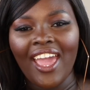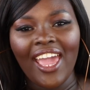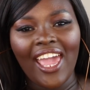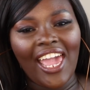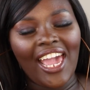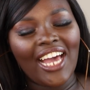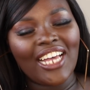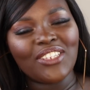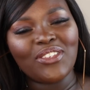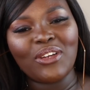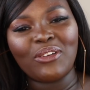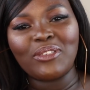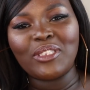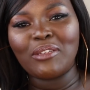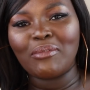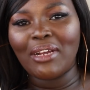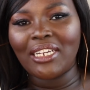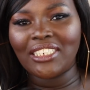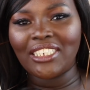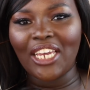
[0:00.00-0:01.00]
Hey guys, welcome
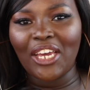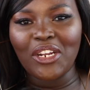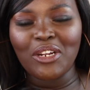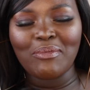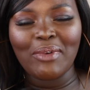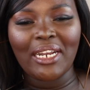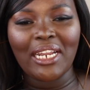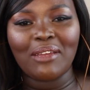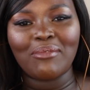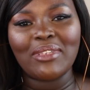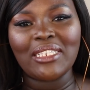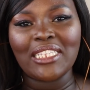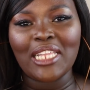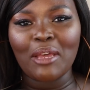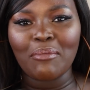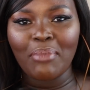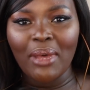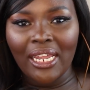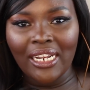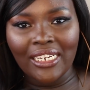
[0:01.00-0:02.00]
to my channel. My name is
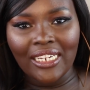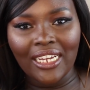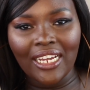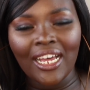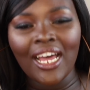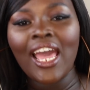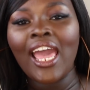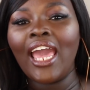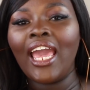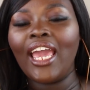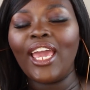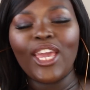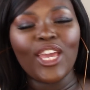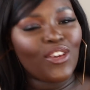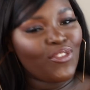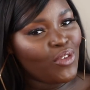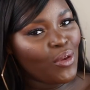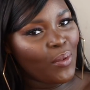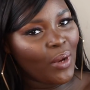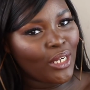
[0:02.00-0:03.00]
Penda.
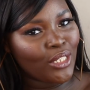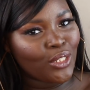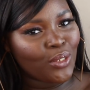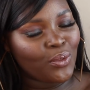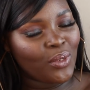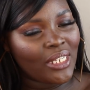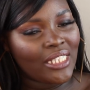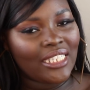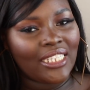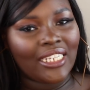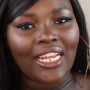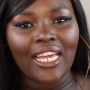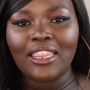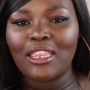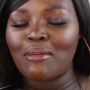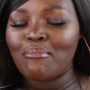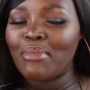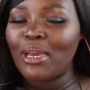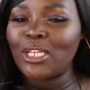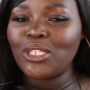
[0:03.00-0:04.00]
If you are tuned in today,
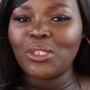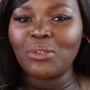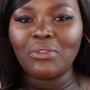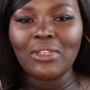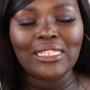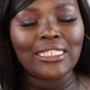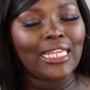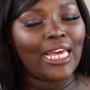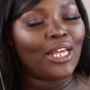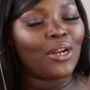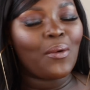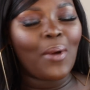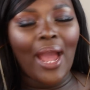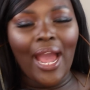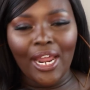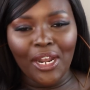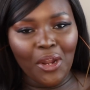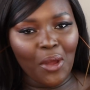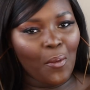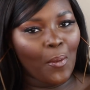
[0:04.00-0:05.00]
then based off the title,
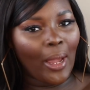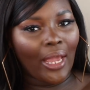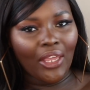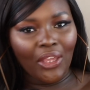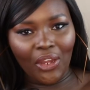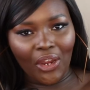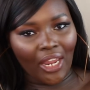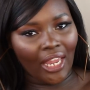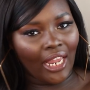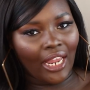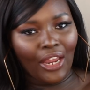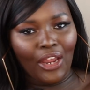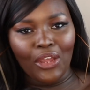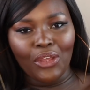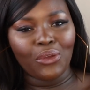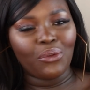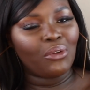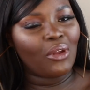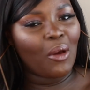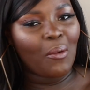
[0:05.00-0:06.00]
I know why you're here
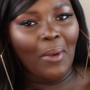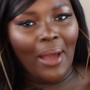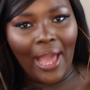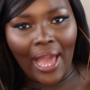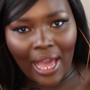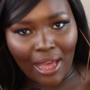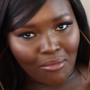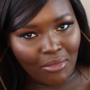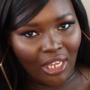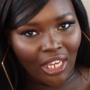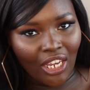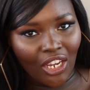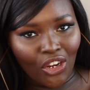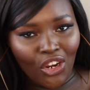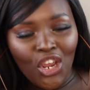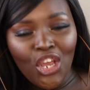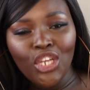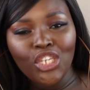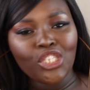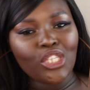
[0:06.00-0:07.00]
and you know why I'm
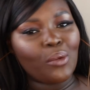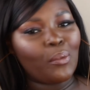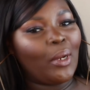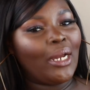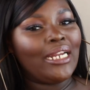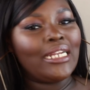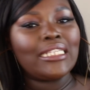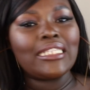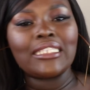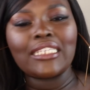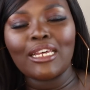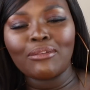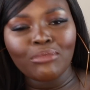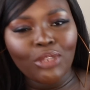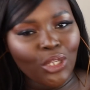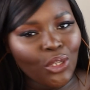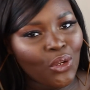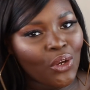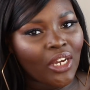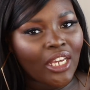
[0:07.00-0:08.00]
here. So we're going to skip
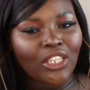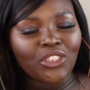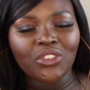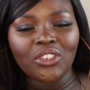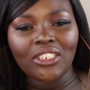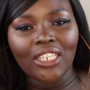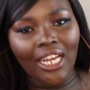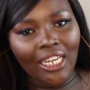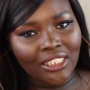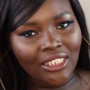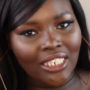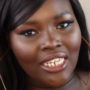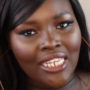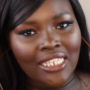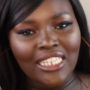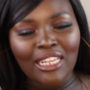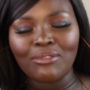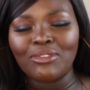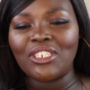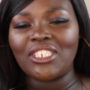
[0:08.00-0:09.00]
the long
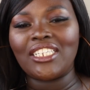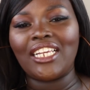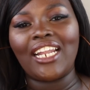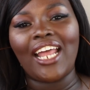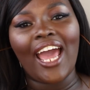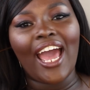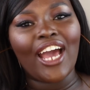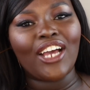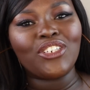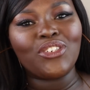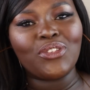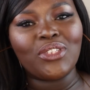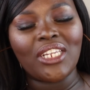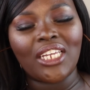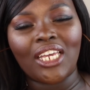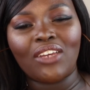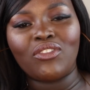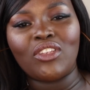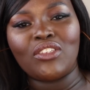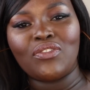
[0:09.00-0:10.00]
introductions. I'm just going to ask you
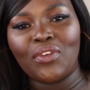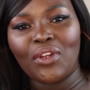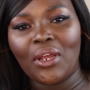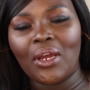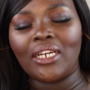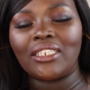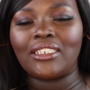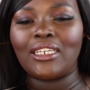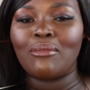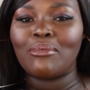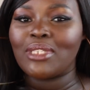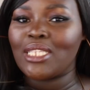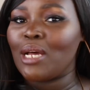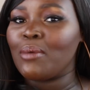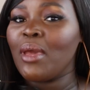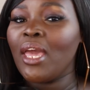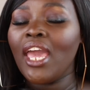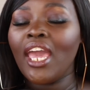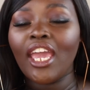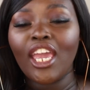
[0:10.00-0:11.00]
to give this video a thumbs
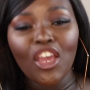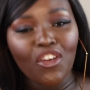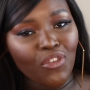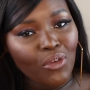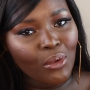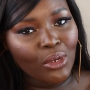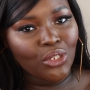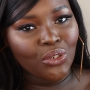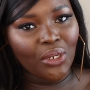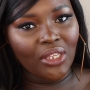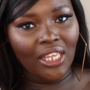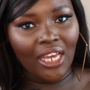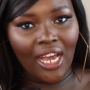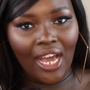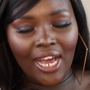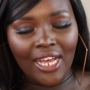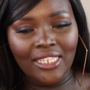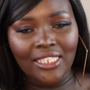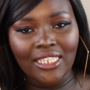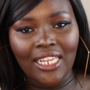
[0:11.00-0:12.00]
up if you enjoyed the
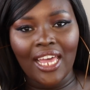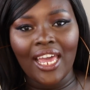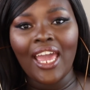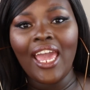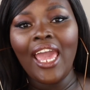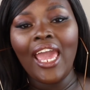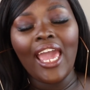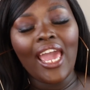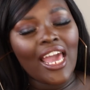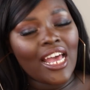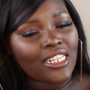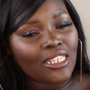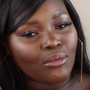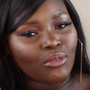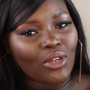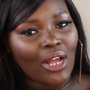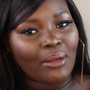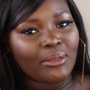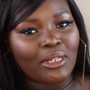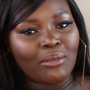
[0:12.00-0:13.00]
content and
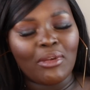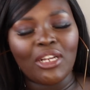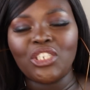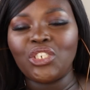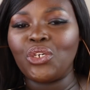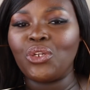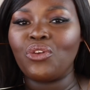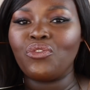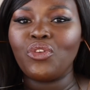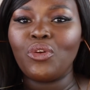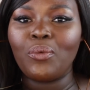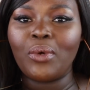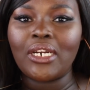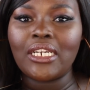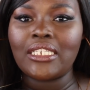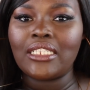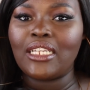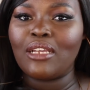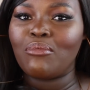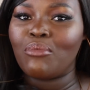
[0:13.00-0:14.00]
subscribe to my channel if you
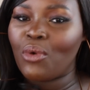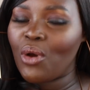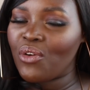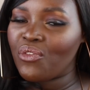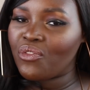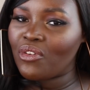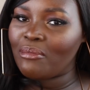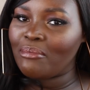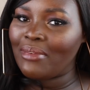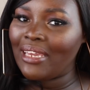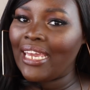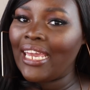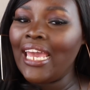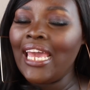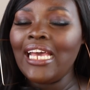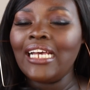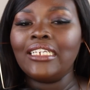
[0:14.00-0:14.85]
want to see more from me.